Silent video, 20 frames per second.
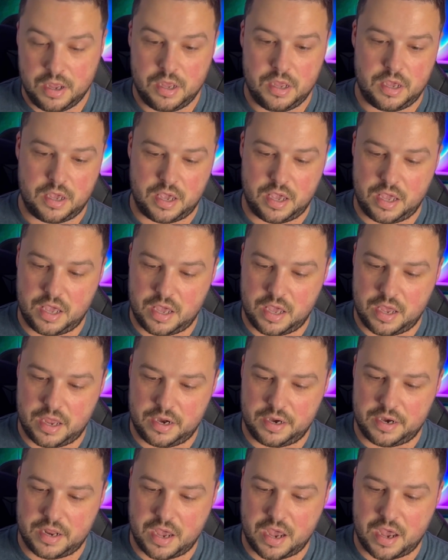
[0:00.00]

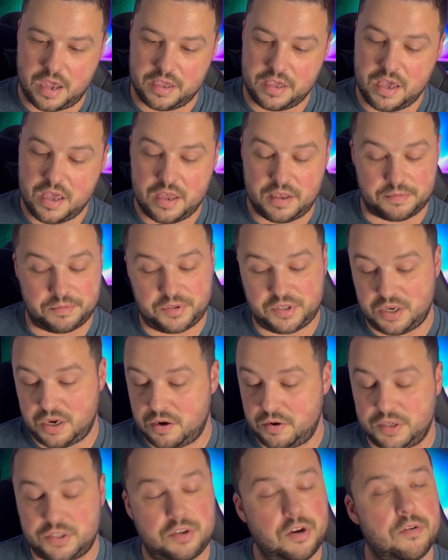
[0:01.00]
And yeah,
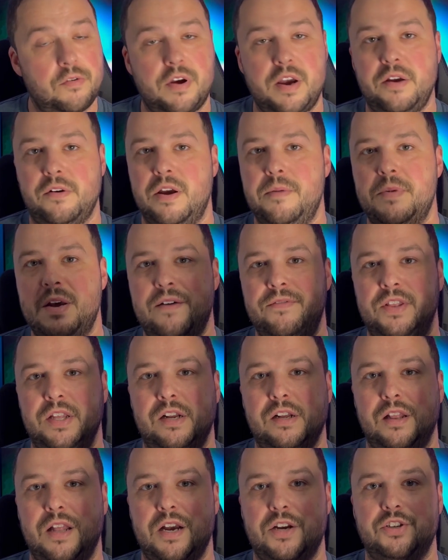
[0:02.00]
so it's a great game to have in the
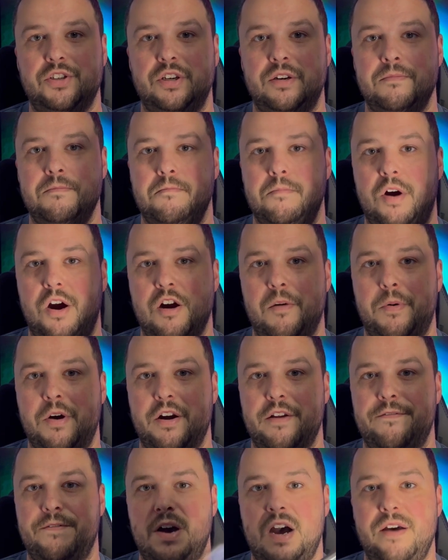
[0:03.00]
collection. Mario
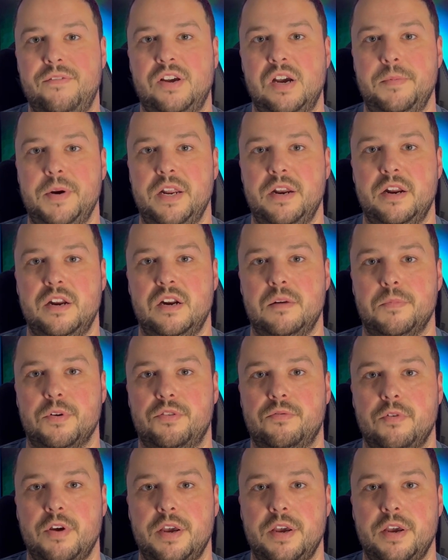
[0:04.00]
Party 5 coming in at number 3.